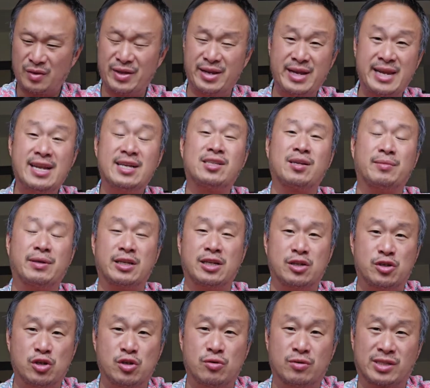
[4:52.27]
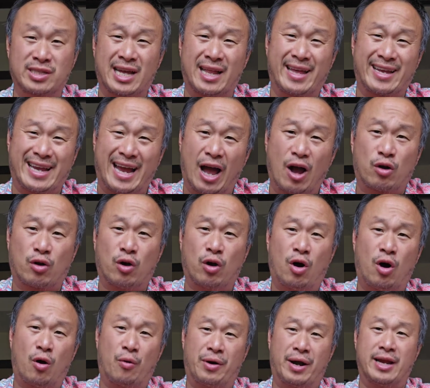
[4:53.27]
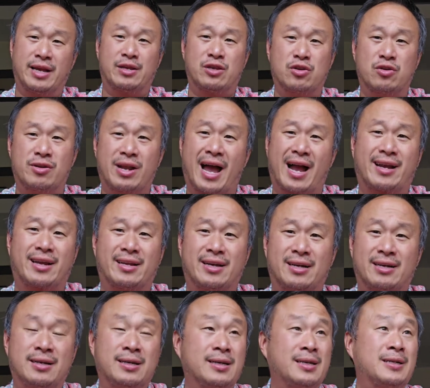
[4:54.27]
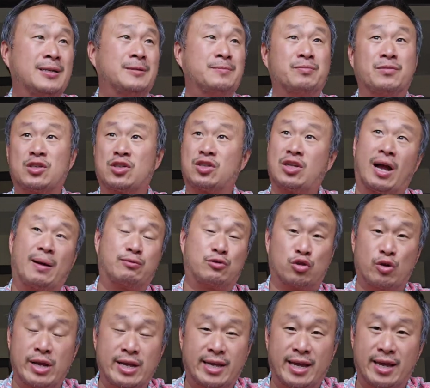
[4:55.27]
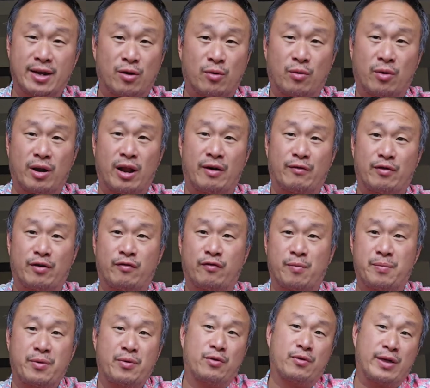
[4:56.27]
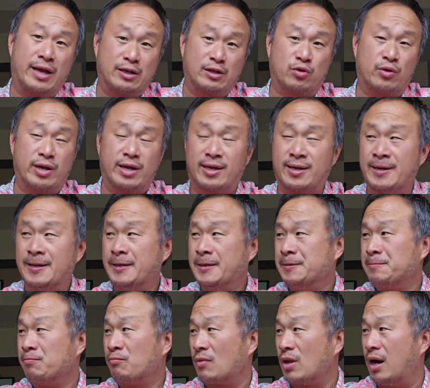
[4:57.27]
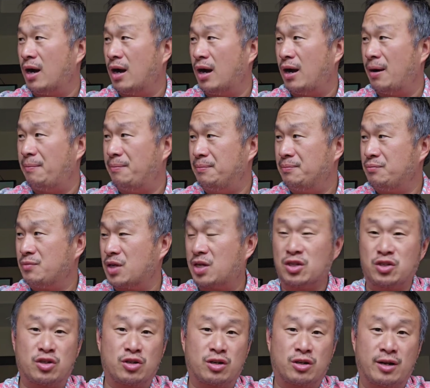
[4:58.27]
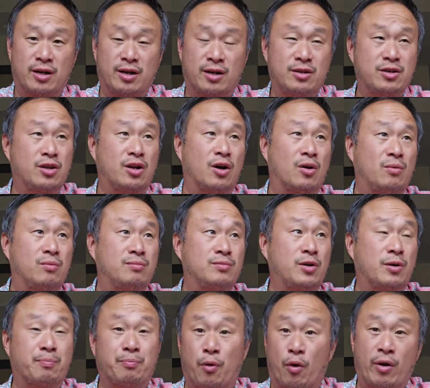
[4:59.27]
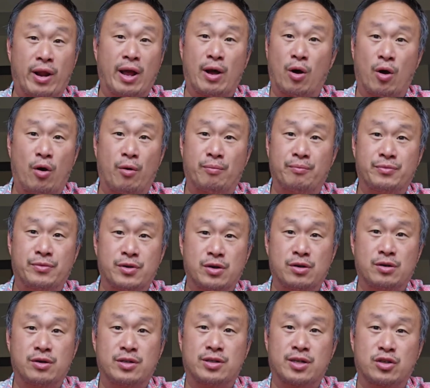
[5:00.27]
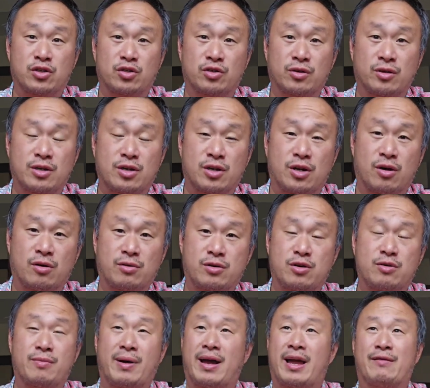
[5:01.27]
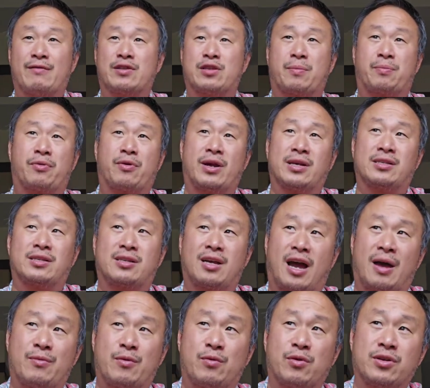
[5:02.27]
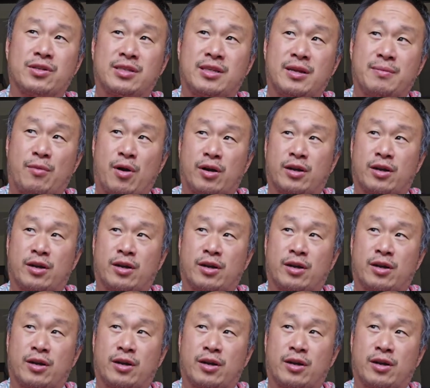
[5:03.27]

They needed something to do. It's kind of like alcohol, right? You're not going to stop drinking or whatever for people that drink. Because you're gonna, you know, you're bored at home. You essentially, you know, you might have a depressed time. The real estate